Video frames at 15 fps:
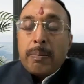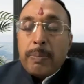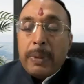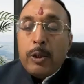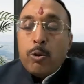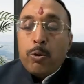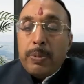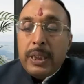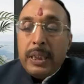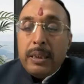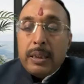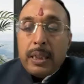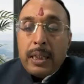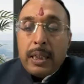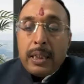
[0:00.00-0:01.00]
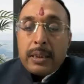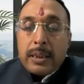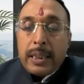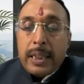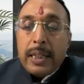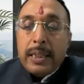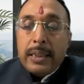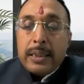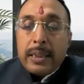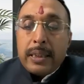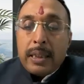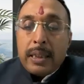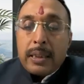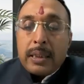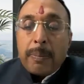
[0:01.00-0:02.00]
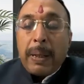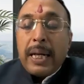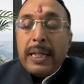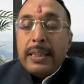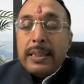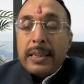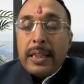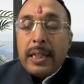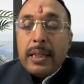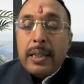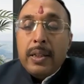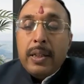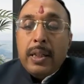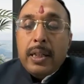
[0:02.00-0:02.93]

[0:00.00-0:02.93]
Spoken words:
B2B sale is supply is there.